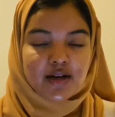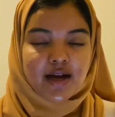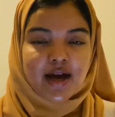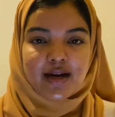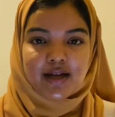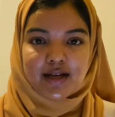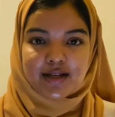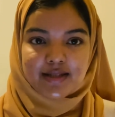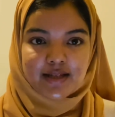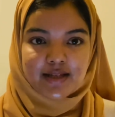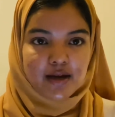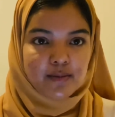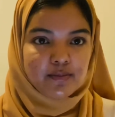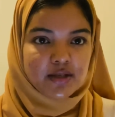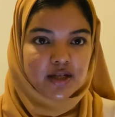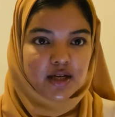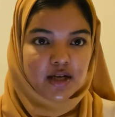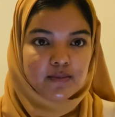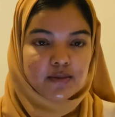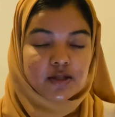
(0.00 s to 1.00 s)
and exam
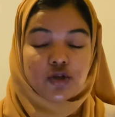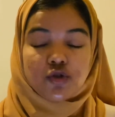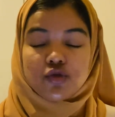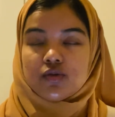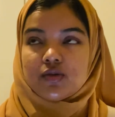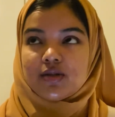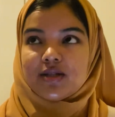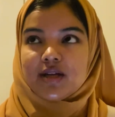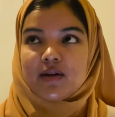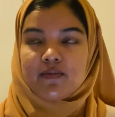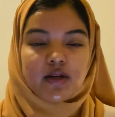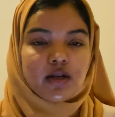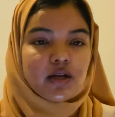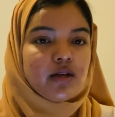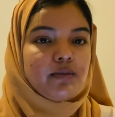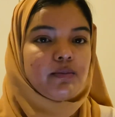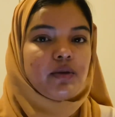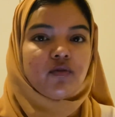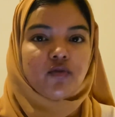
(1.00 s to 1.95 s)
tips that you should definitely be